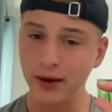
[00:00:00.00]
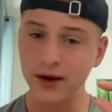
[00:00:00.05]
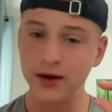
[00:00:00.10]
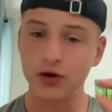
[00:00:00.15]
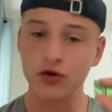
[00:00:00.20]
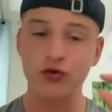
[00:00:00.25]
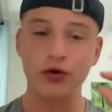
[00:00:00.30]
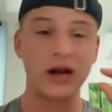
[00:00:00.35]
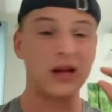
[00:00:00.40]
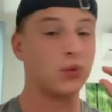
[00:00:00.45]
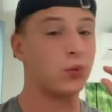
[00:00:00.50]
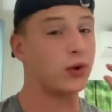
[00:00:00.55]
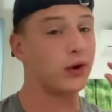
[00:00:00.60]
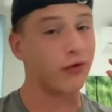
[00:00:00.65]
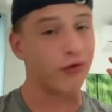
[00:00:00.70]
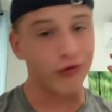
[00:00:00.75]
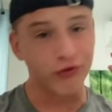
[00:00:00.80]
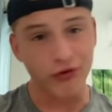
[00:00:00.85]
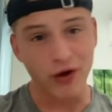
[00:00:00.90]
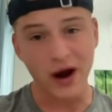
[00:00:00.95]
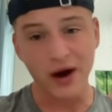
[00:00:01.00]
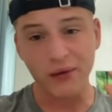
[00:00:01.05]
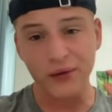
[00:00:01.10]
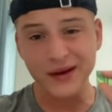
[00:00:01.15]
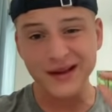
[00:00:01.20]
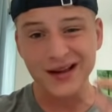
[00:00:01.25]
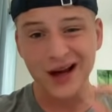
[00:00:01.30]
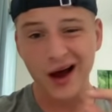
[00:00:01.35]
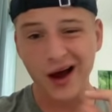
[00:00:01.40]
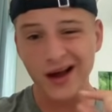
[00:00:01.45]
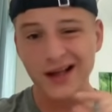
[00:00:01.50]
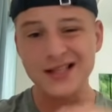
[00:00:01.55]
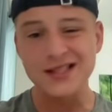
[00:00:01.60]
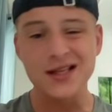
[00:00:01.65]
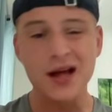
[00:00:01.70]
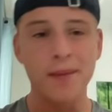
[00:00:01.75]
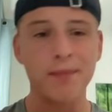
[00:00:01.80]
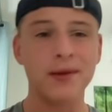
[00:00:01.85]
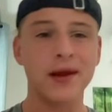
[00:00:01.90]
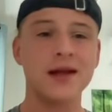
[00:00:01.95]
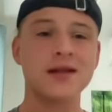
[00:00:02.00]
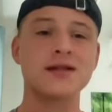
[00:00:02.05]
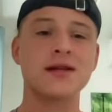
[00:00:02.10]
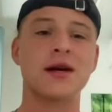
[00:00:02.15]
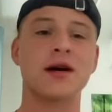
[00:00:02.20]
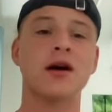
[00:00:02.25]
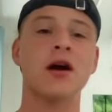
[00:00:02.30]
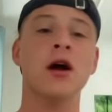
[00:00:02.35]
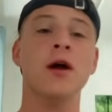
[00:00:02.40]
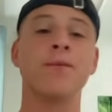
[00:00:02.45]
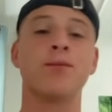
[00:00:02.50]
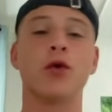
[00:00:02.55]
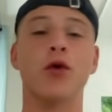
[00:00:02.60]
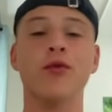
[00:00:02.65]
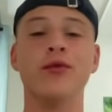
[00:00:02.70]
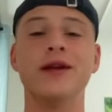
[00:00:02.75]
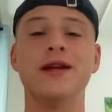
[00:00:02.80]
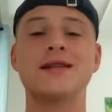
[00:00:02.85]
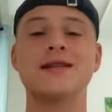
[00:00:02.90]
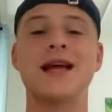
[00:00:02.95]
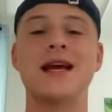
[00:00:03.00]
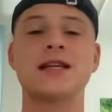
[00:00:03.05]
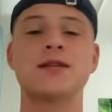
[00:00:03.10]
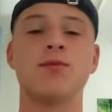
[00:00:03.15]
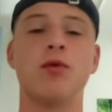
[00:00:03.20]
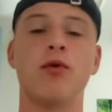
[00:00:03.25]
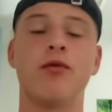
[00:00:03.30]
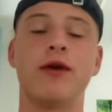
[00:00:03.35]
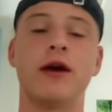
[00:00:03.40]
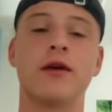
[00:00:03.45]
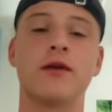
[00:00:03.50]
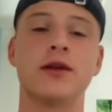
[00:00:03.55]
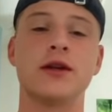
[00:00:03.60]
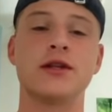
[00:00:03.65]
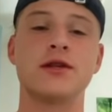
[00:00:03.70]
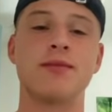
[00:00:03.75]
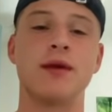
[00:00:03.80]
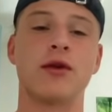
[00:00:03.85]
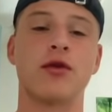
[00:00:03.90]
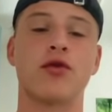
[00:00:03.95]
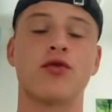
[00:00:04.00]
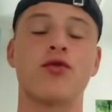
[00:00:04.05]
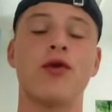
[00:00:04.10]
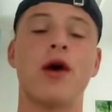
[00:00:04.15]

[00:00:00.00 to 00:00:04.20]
minor trade with a very tight stop loss here on this next move here on the symmetrical